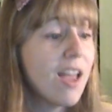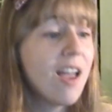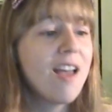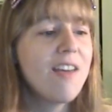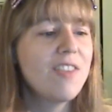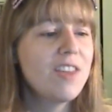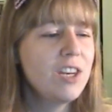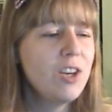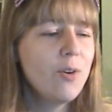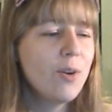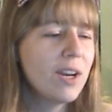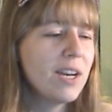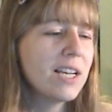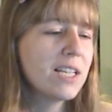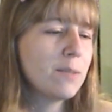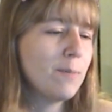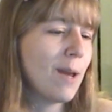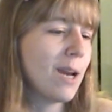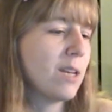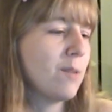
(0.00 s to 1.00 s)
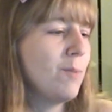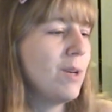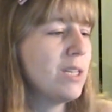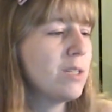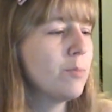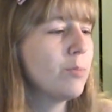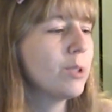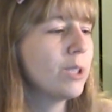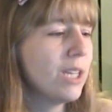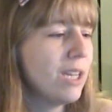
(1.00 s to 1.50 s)
then you can expect me to
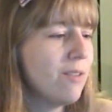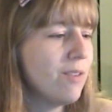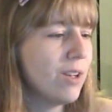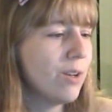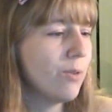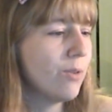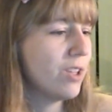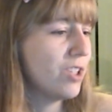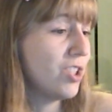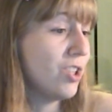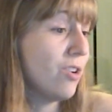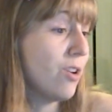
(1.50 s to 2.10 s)
believe you that you